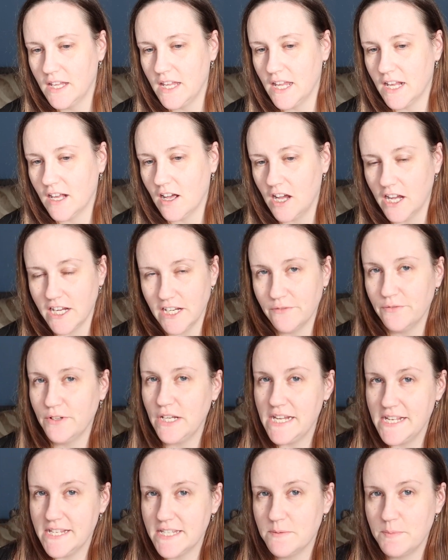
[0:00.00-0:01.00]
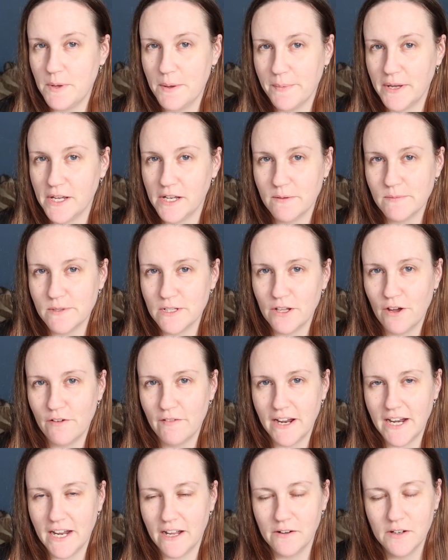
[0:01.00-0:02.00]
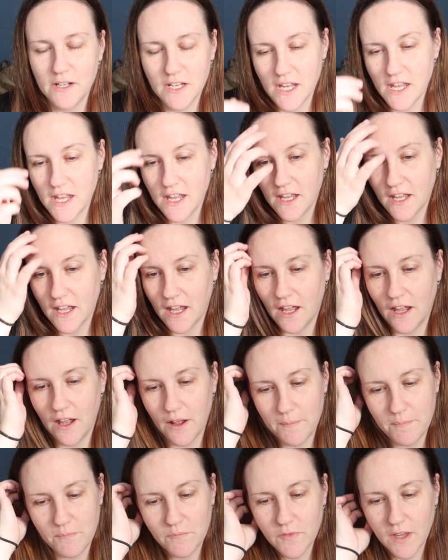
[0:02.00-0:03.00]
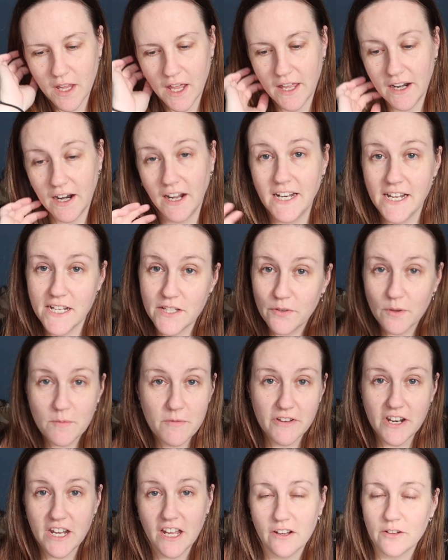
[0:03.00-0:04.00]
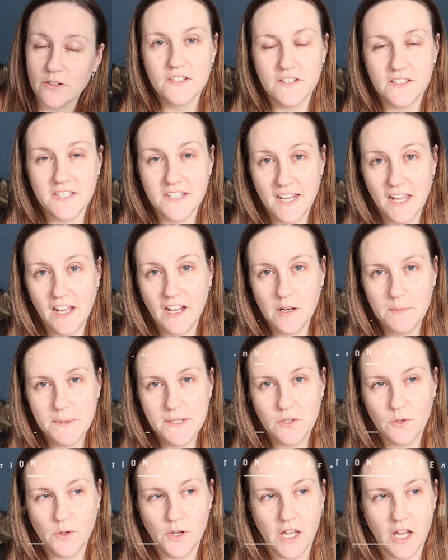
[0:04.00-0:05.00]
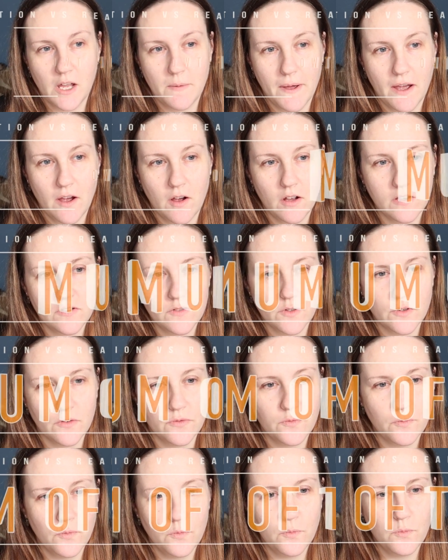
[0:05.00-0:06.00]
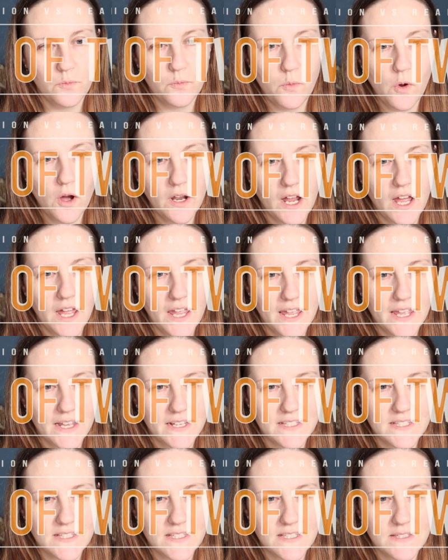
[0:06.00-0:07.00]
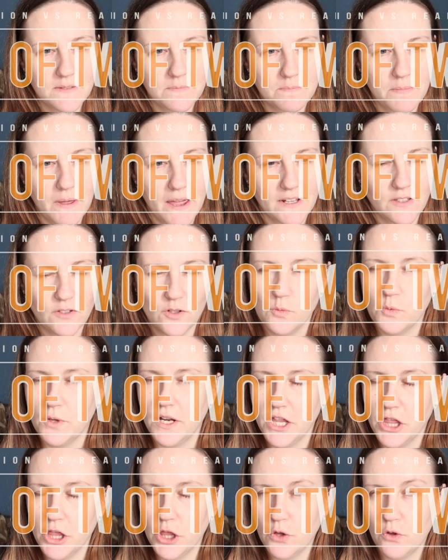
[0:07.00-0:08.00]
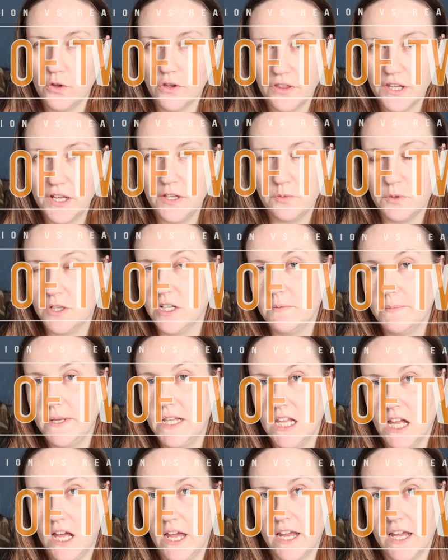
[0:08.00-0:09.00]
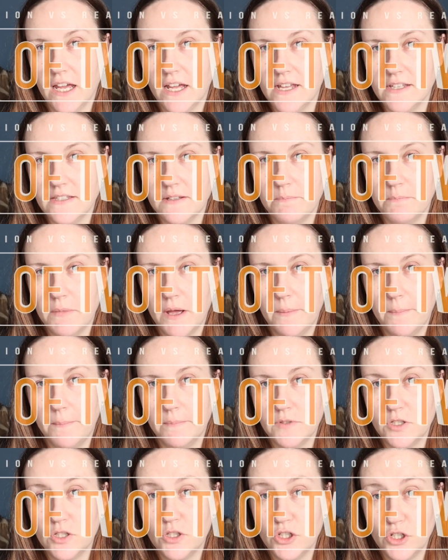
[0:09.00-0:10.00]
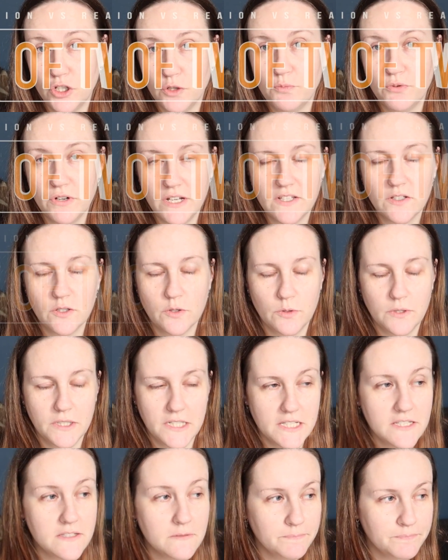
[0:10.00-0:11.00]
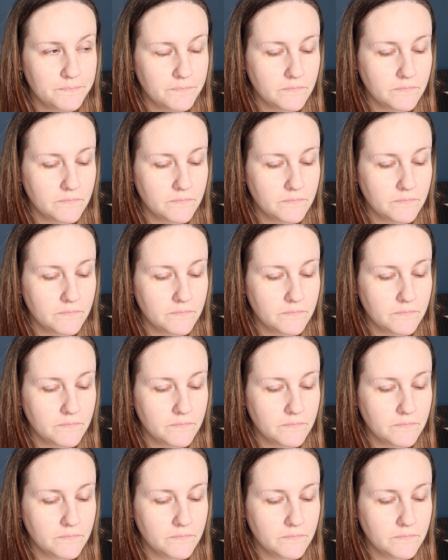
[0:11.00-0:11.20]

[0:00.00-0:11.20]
he kind of needs to be in my arms a lot right now, and I need to film a video. So today I'm going to be talking about sort of what I expected or what I thought things were going to be like as a mum to 2 preschoolers,